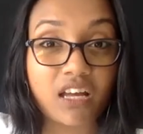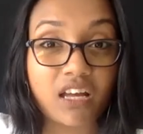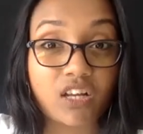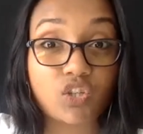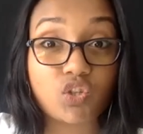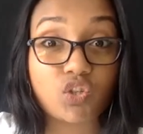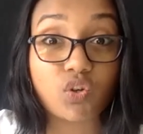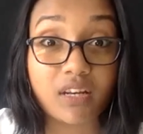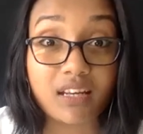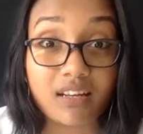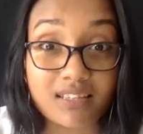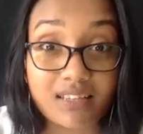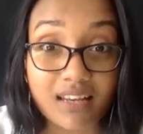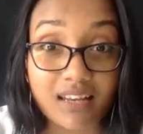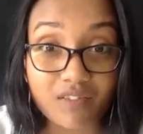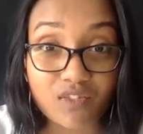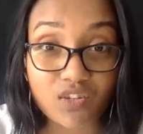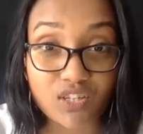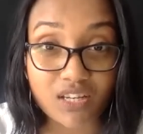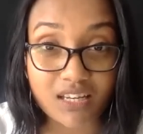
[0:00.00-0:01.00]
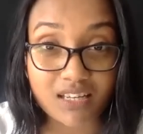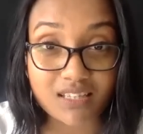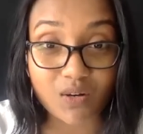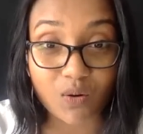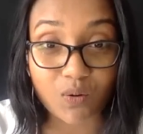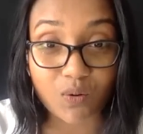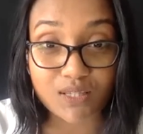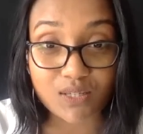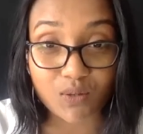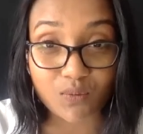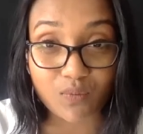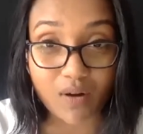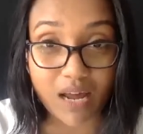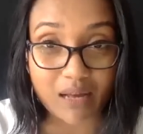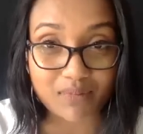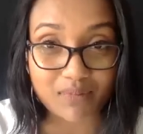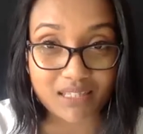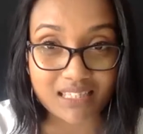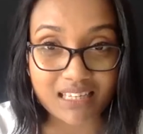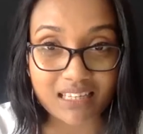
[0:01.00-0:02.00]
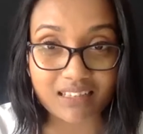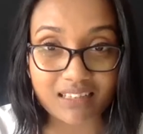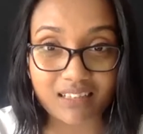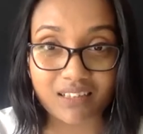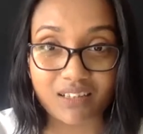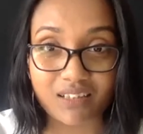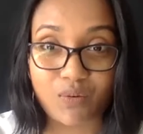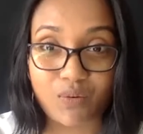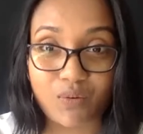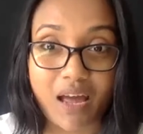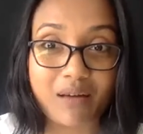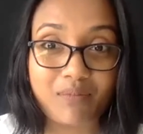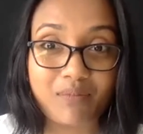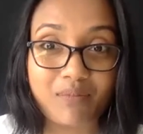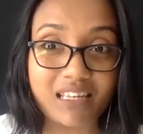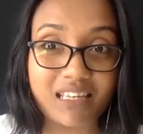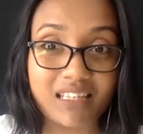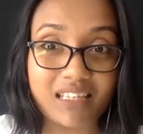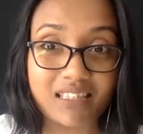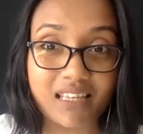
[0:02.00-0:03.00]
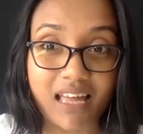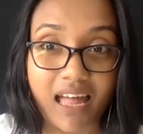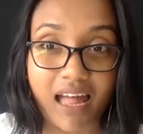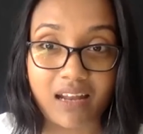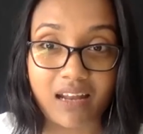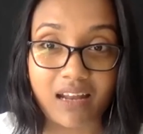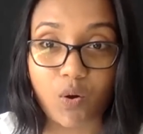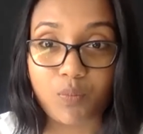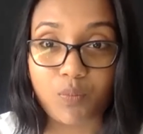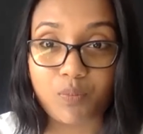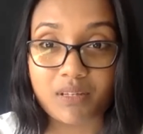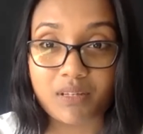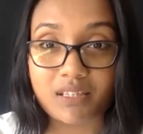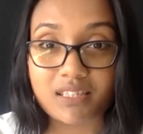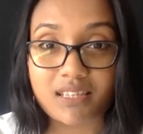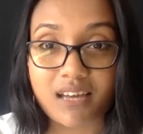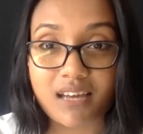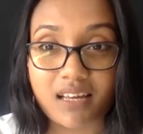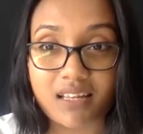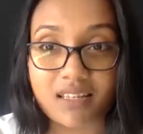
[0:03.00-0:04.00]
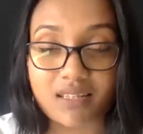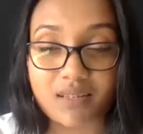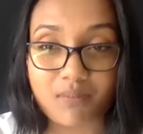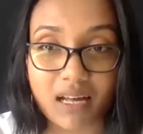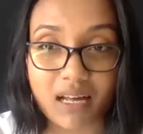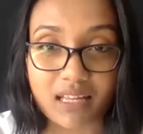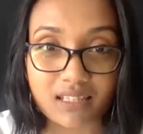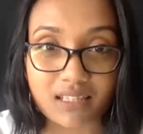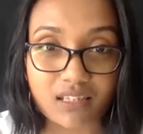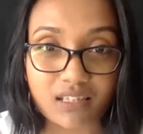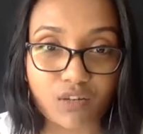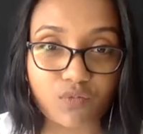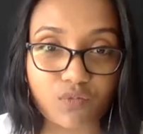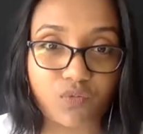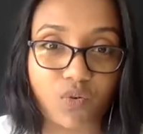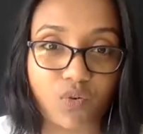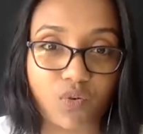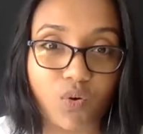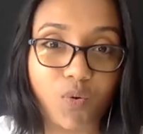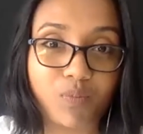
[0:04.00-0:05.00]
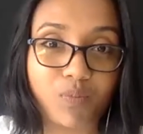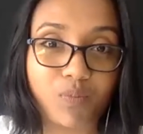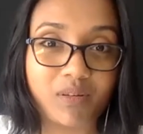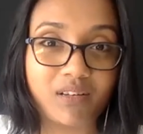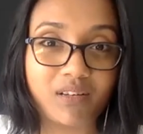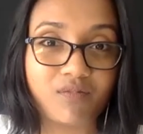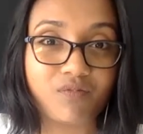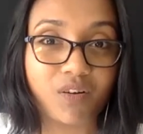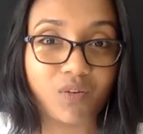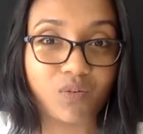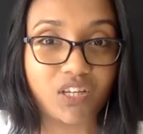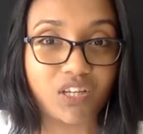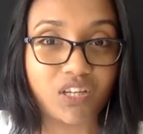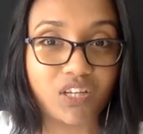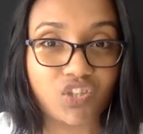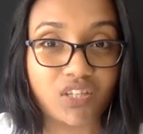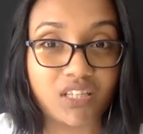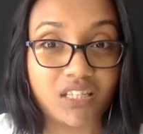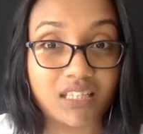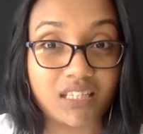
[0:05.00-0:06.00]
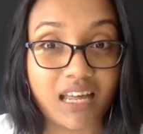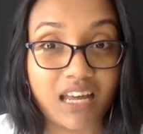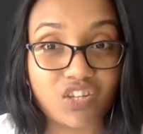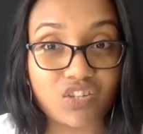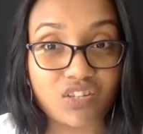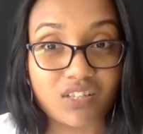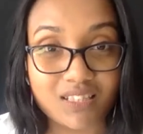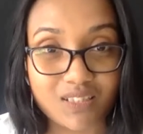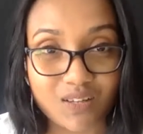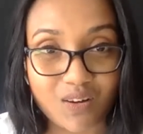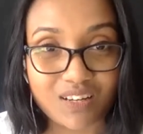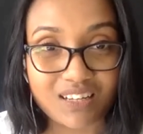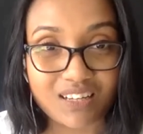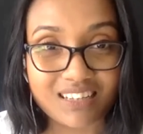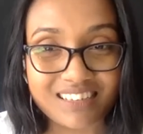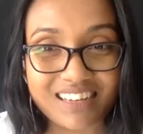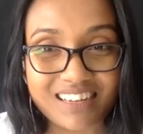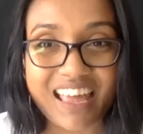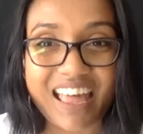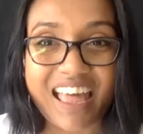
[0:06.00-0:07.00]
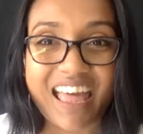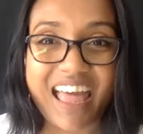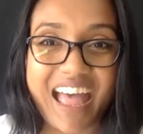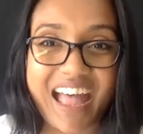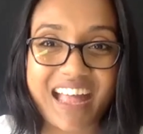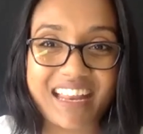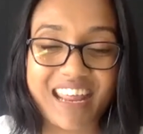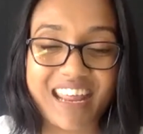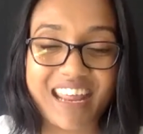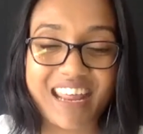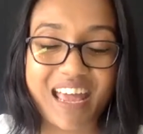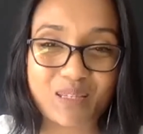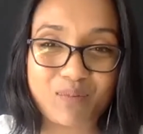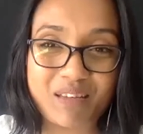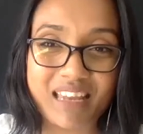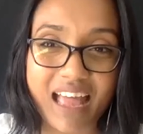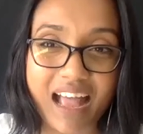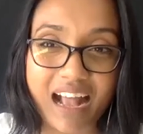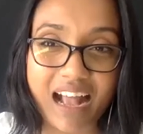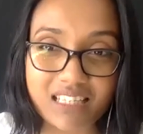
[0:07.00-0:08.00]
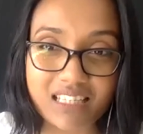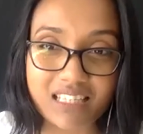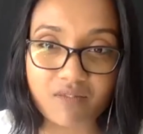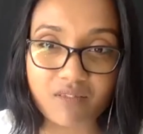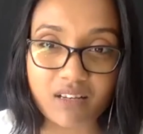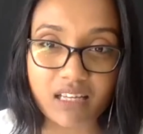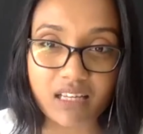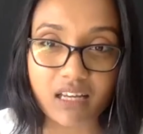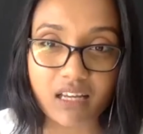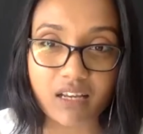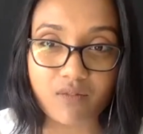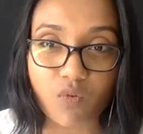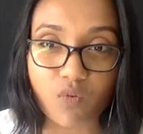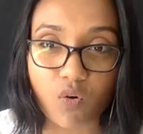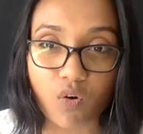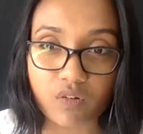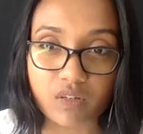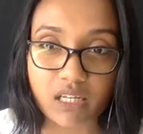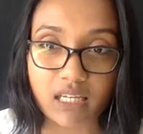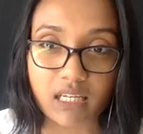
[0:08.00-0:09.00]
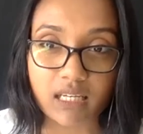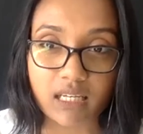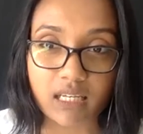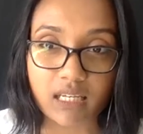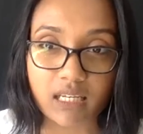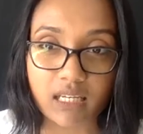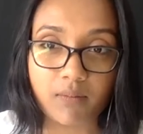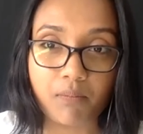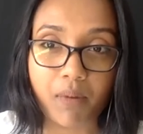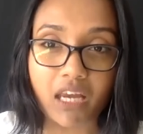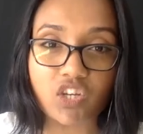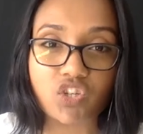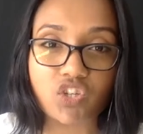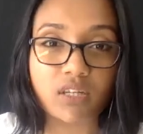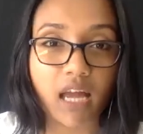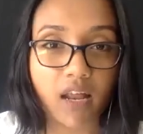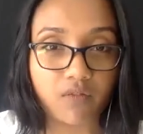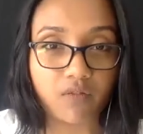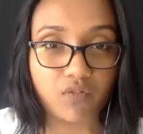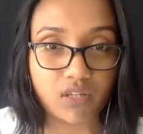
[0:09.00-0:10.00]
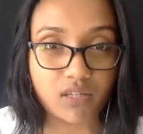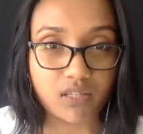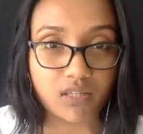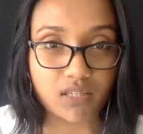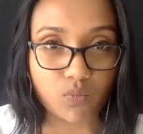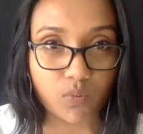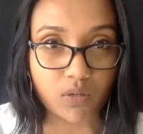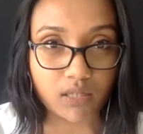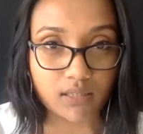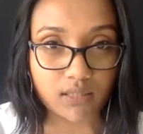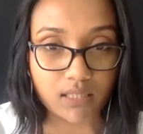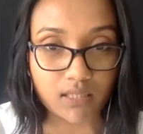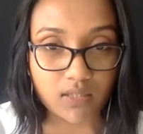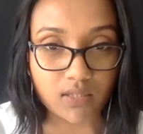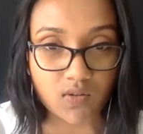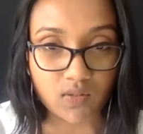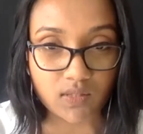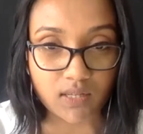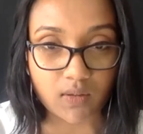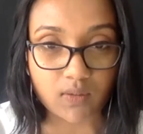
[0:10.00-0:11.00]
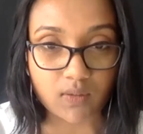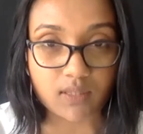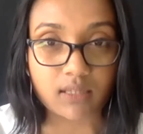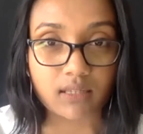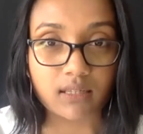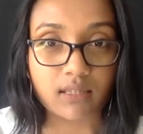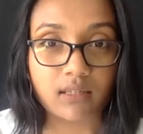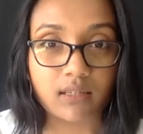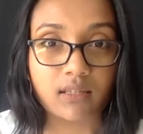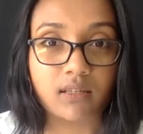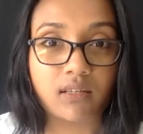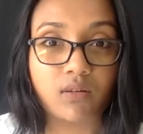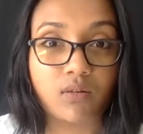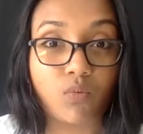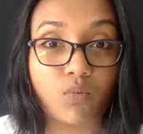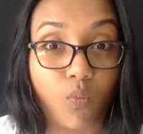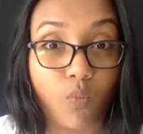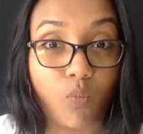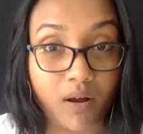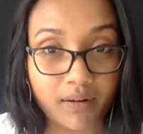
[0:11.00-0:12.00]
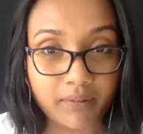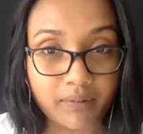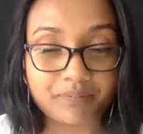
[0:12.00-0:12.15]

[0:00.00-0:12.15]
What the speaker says: Joining us live today is also Graham Steele. Graham is an open science ambassador for Open Foundation International Scotland and has been actively involved in patient advocacy work since 2001.